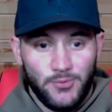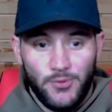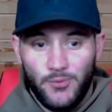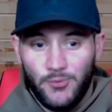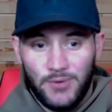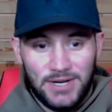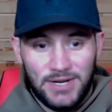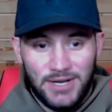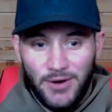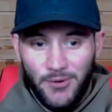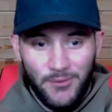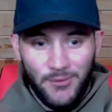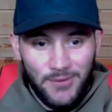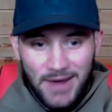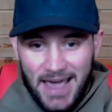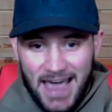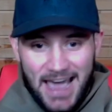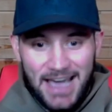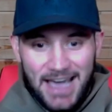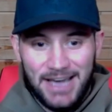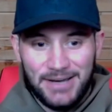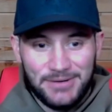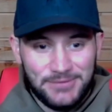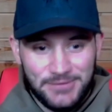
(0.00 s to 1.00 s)
We don't
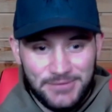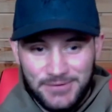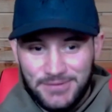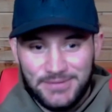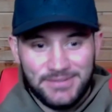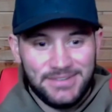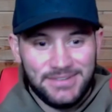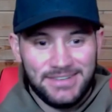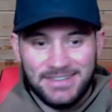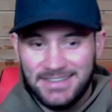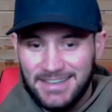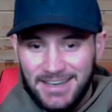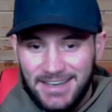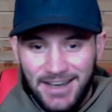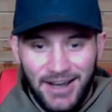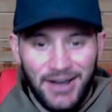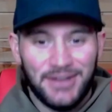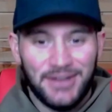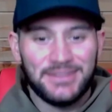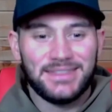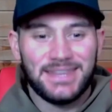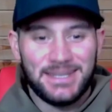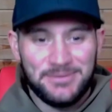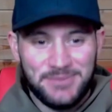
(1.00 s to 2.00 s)
have
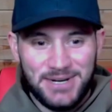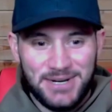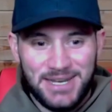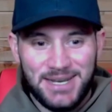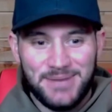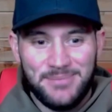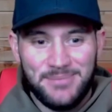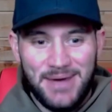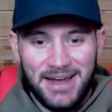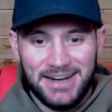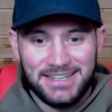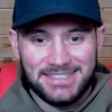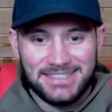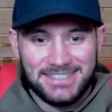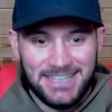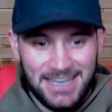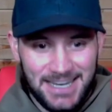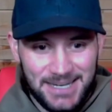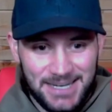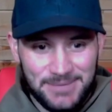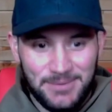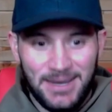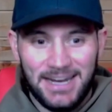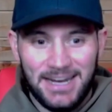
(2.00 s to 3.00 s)
unlimited amount of
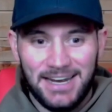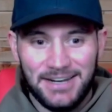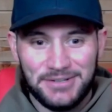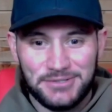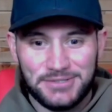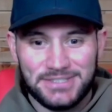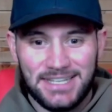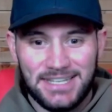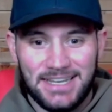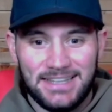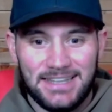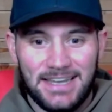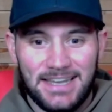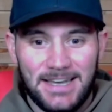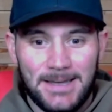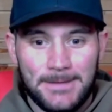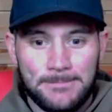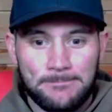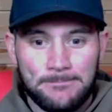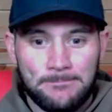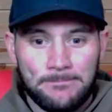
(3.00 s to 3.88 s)
time. I understand that.